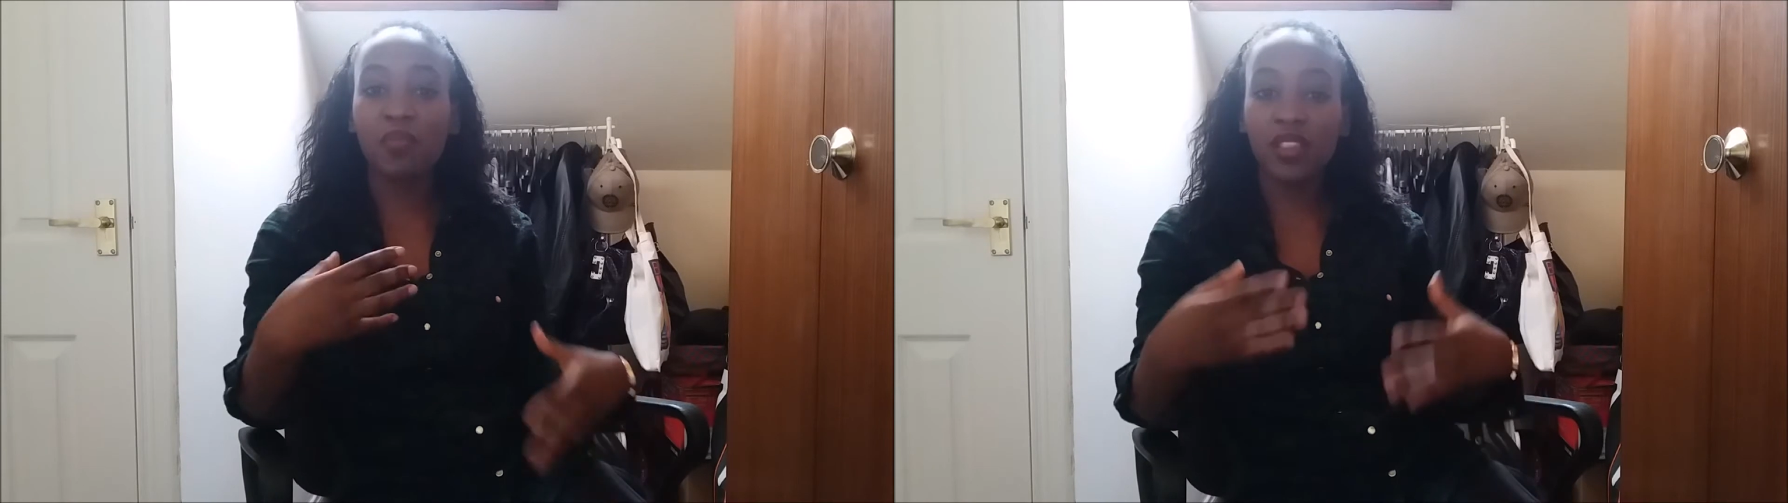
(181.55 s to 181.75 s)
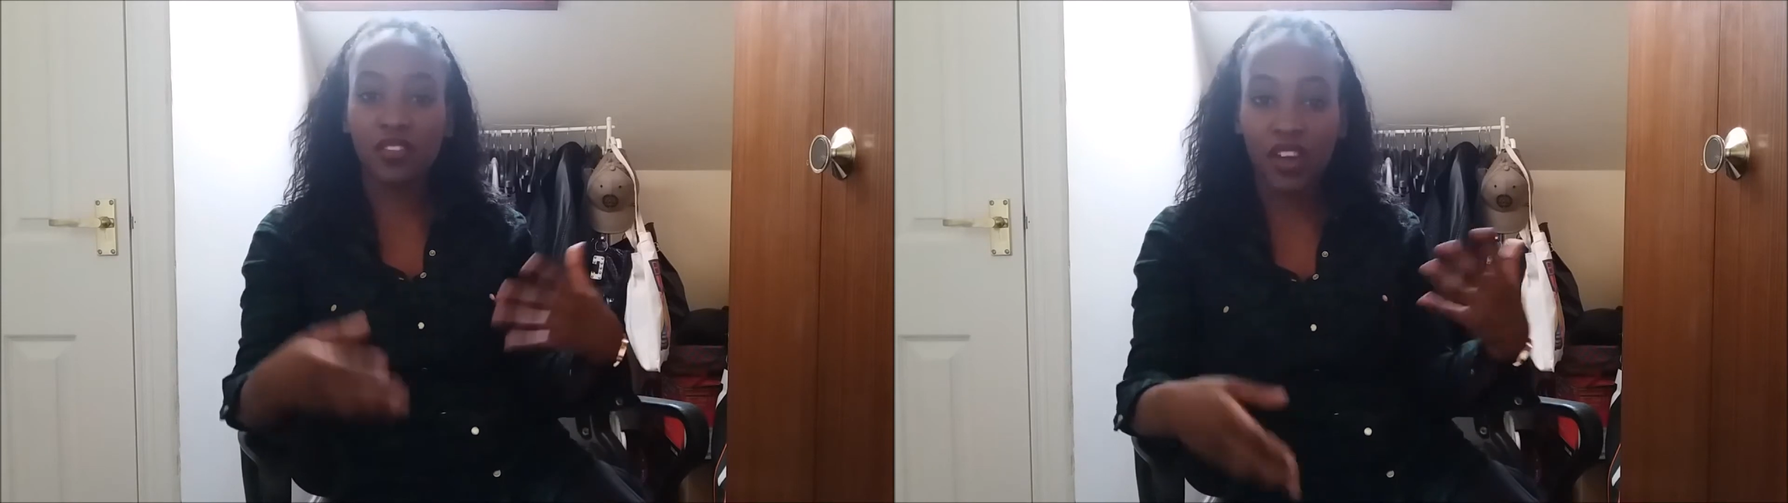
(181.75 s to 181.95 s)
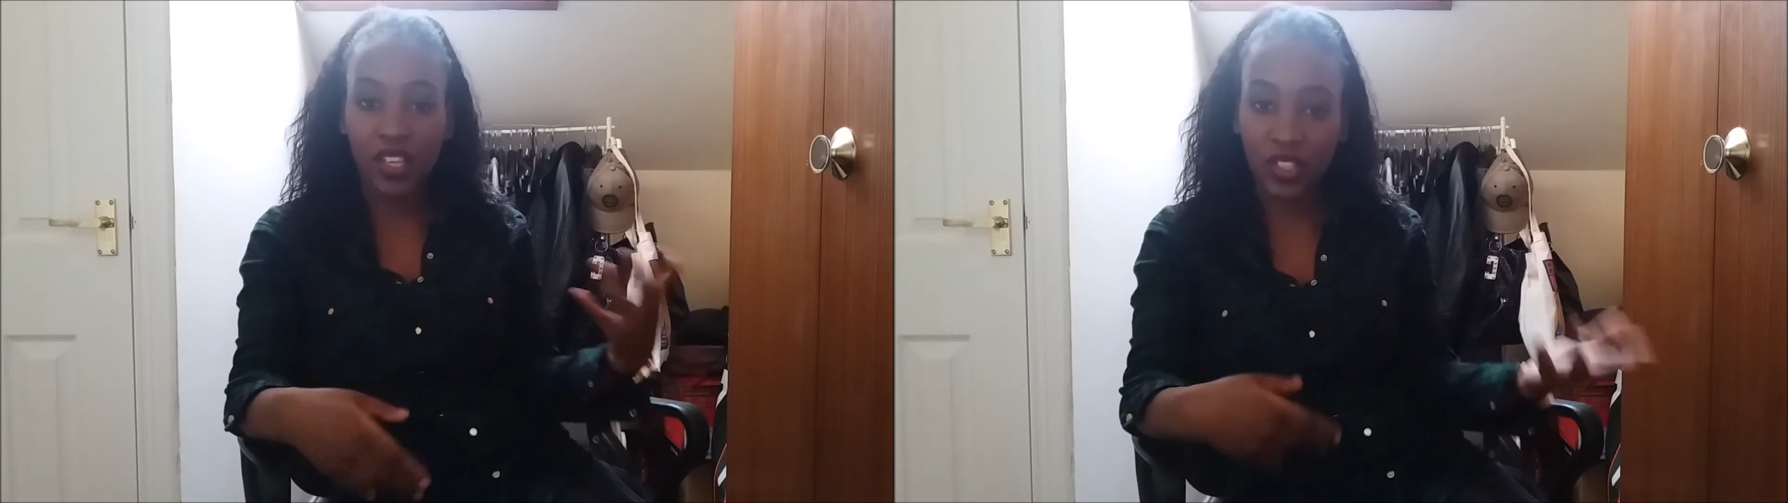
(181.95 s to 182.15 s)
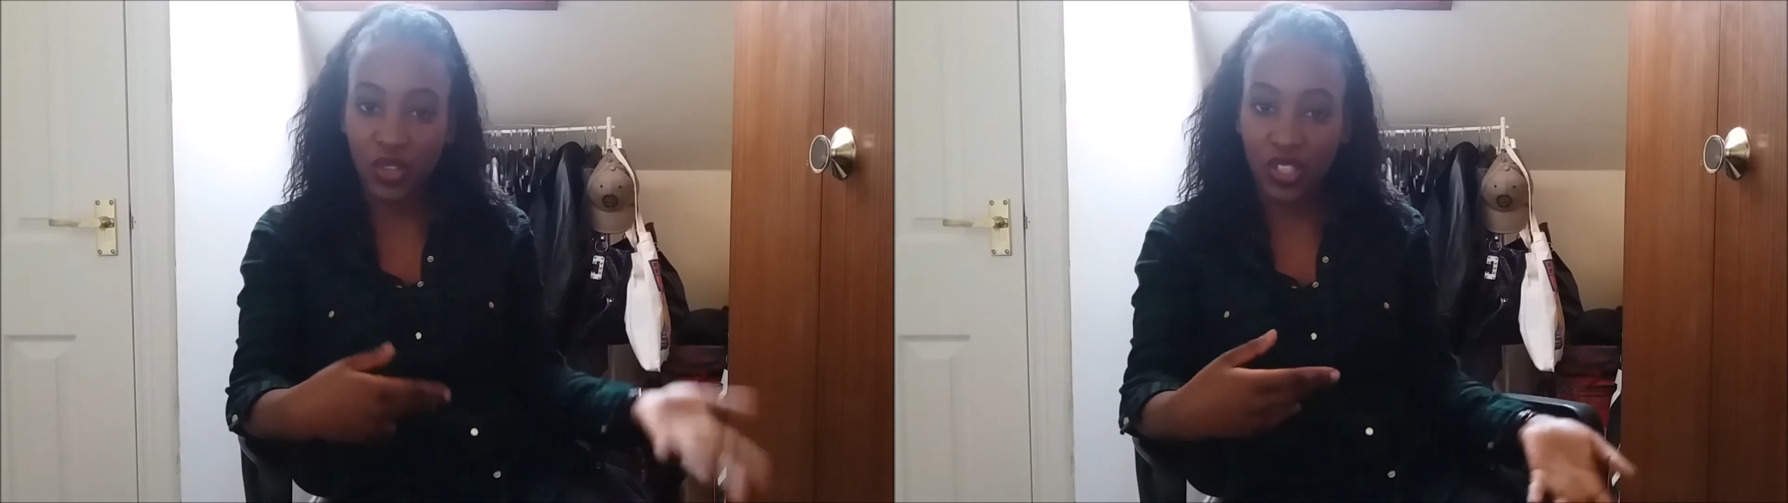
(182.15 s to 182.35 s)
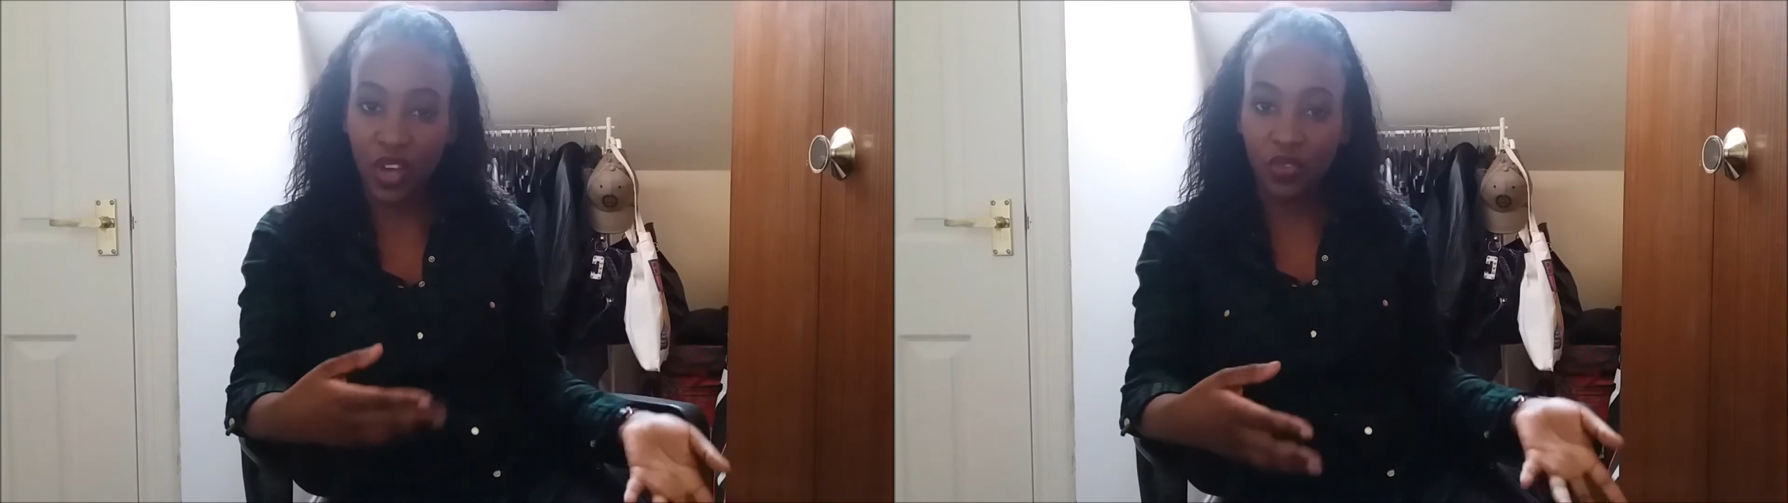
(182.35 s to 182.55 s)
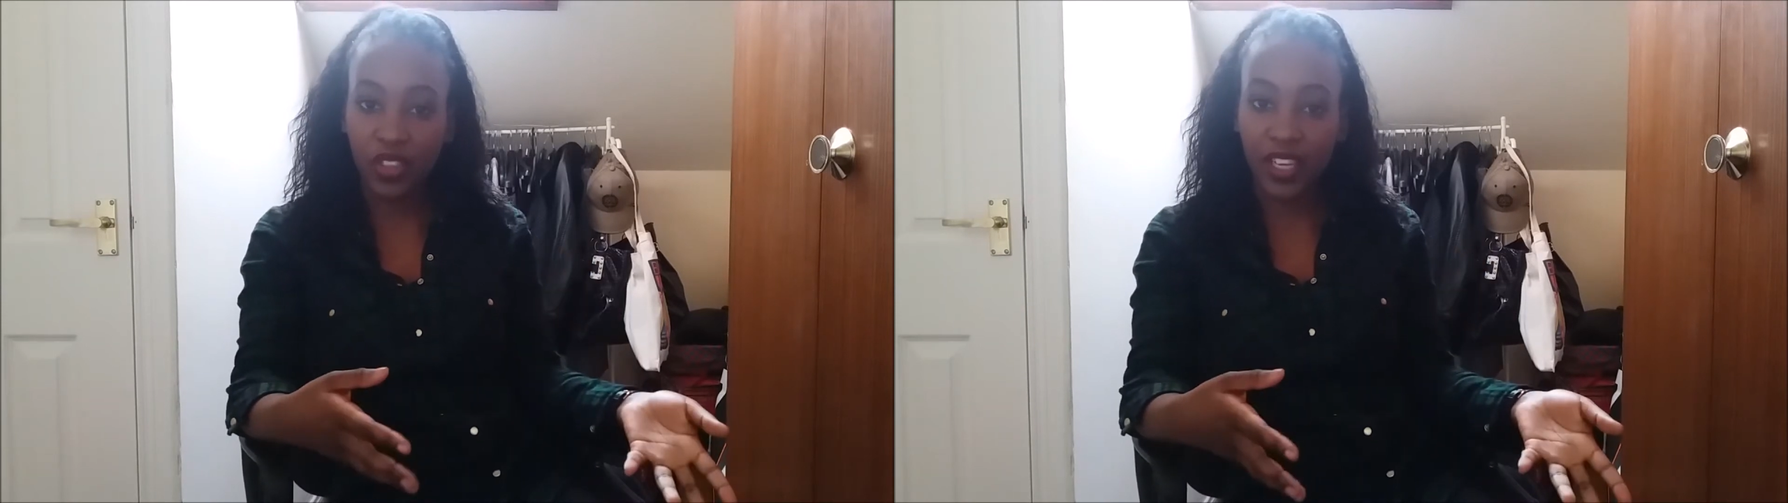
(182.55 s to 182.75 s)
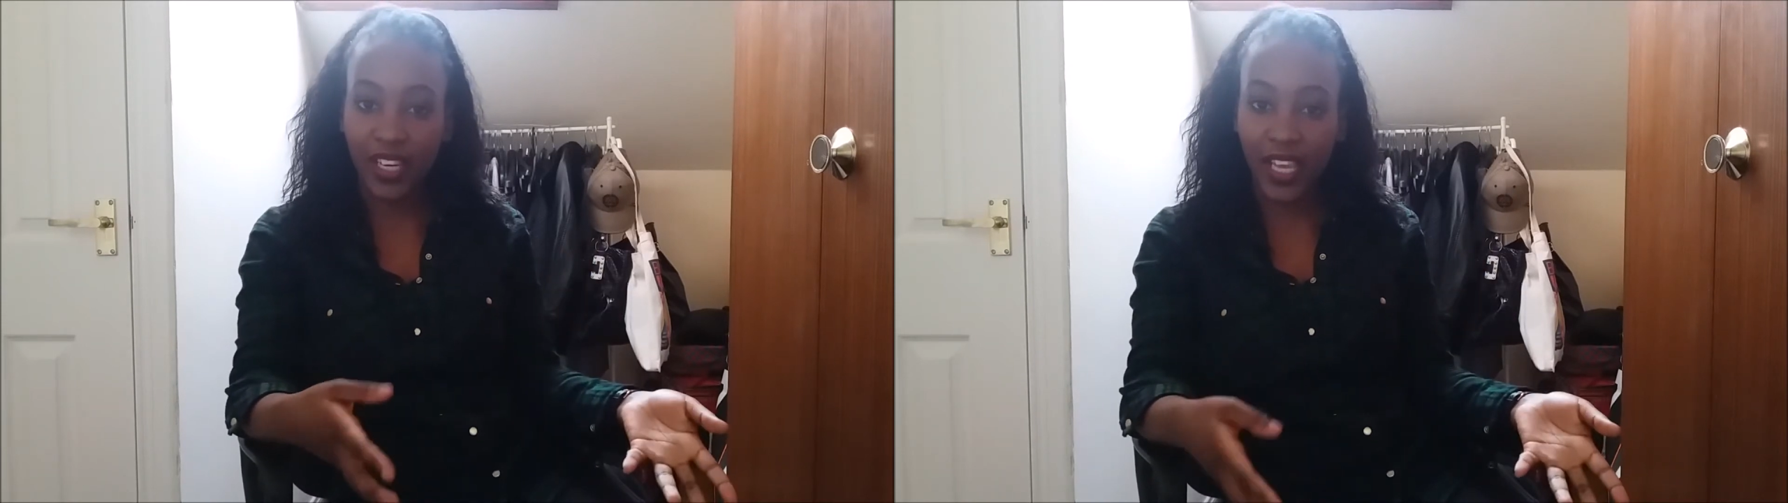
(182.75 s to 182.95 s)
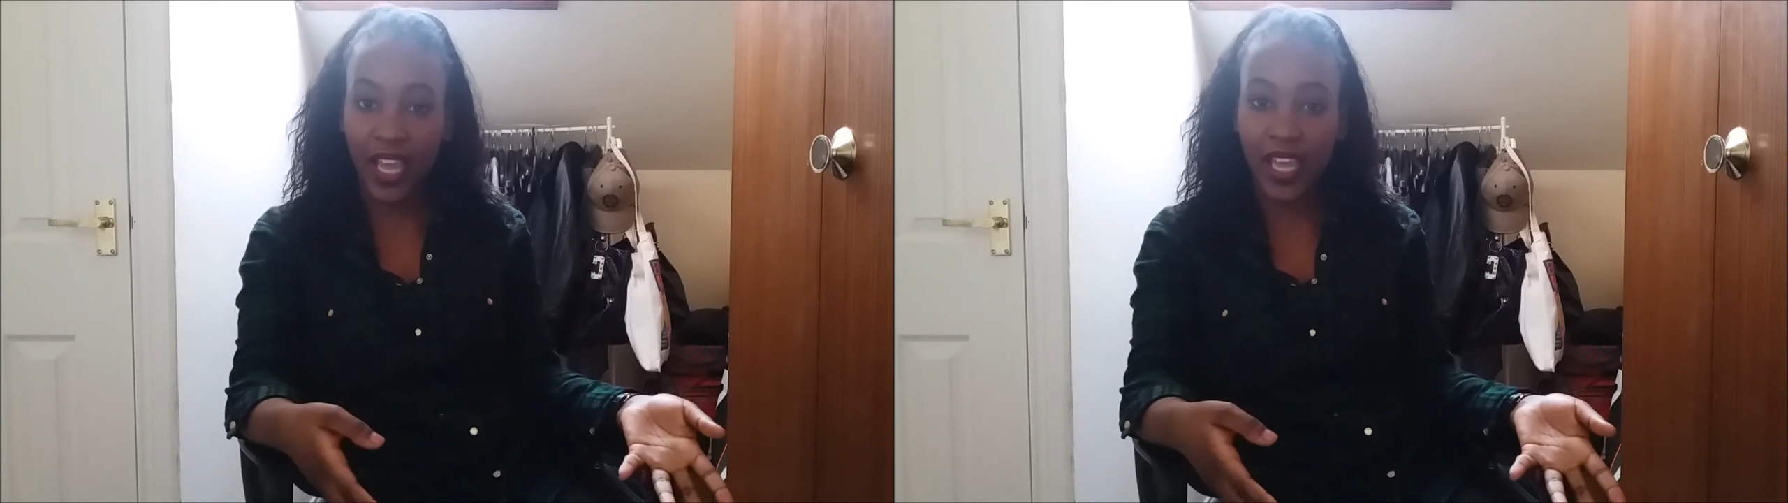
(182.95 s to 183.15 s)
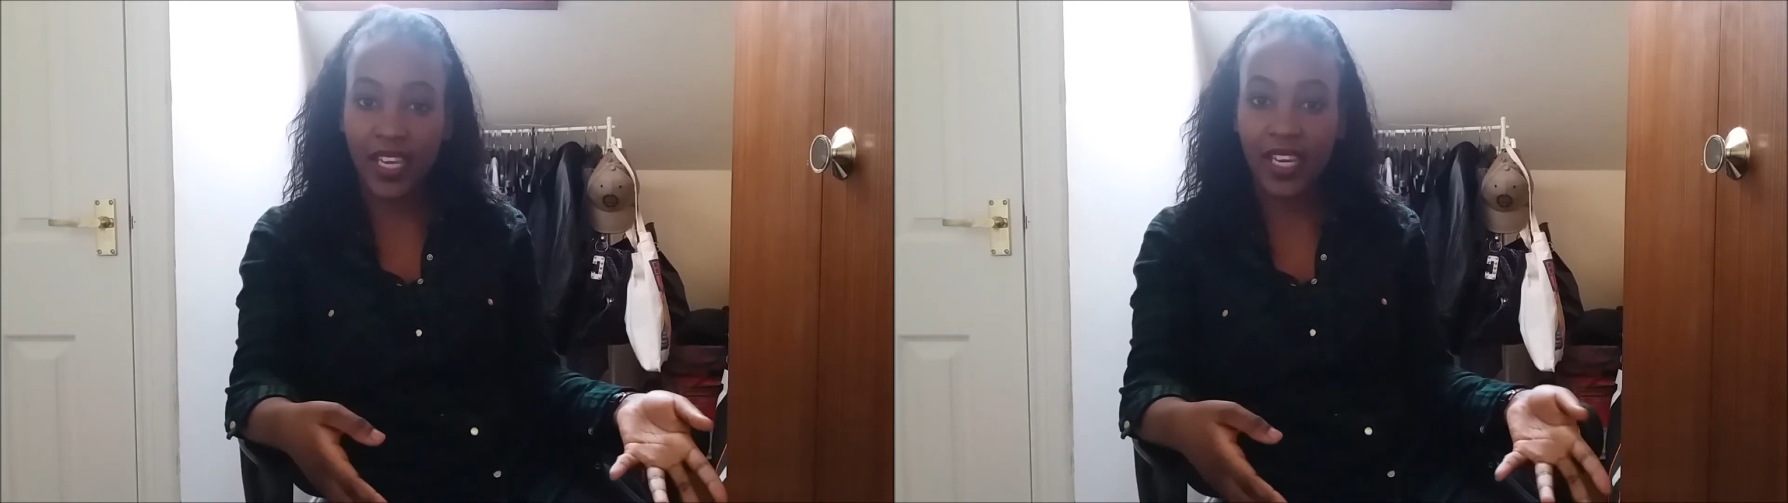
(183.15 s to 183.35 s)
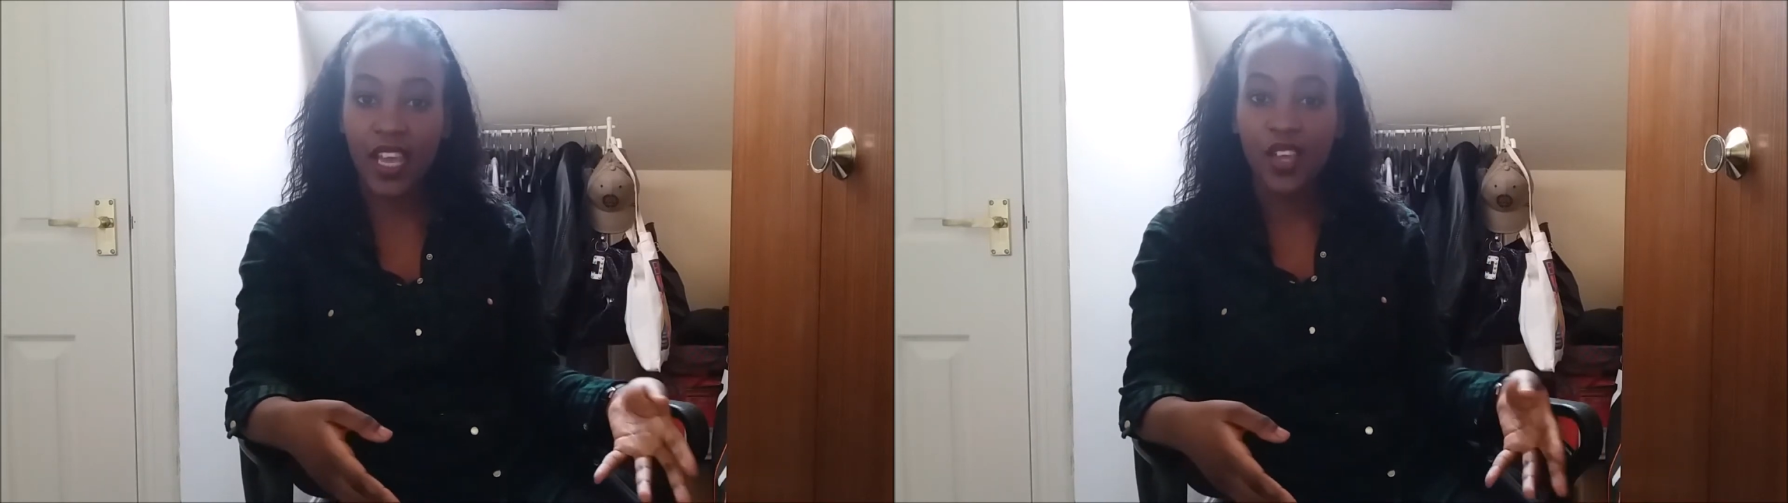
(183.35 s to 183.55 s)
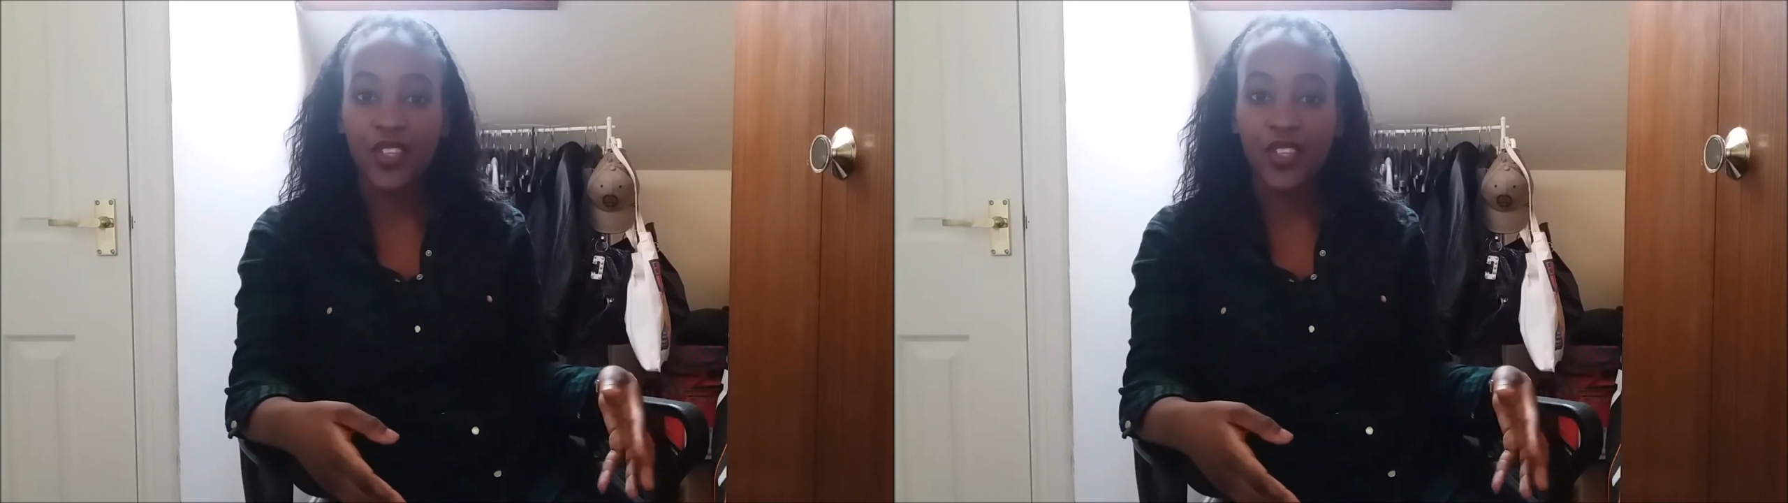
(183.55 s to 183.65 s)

familiarize yourself with it again